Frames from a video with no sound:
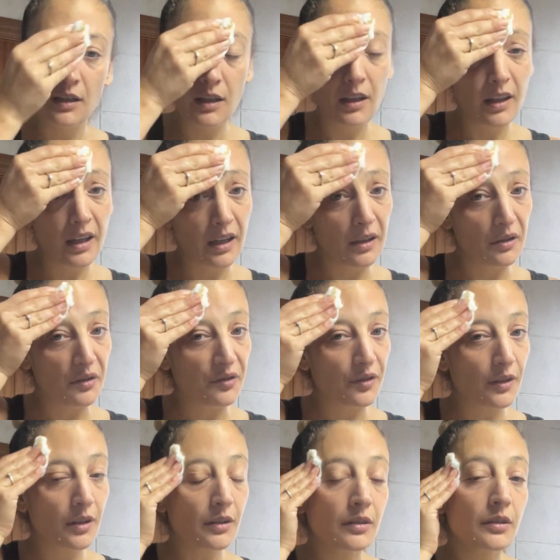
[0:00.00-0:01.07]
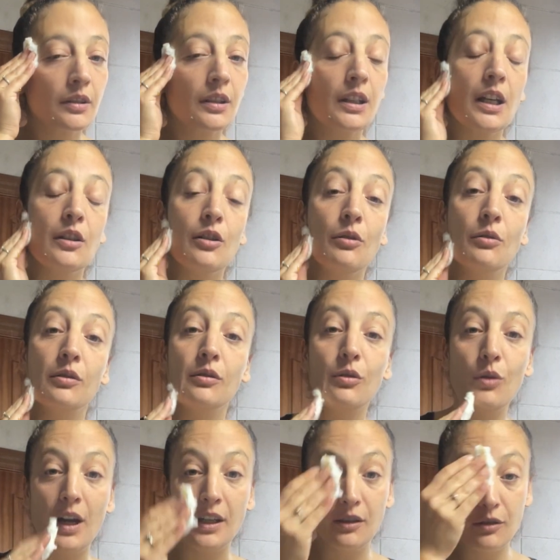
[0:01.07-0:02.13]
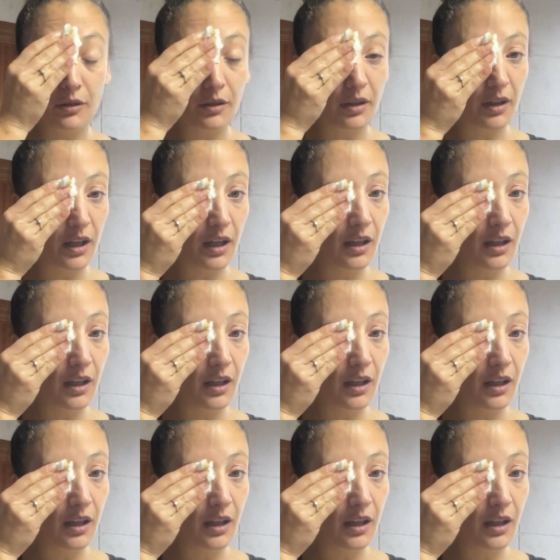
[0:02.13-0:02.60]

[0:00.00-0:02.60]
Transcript: kind of get you quite dirty.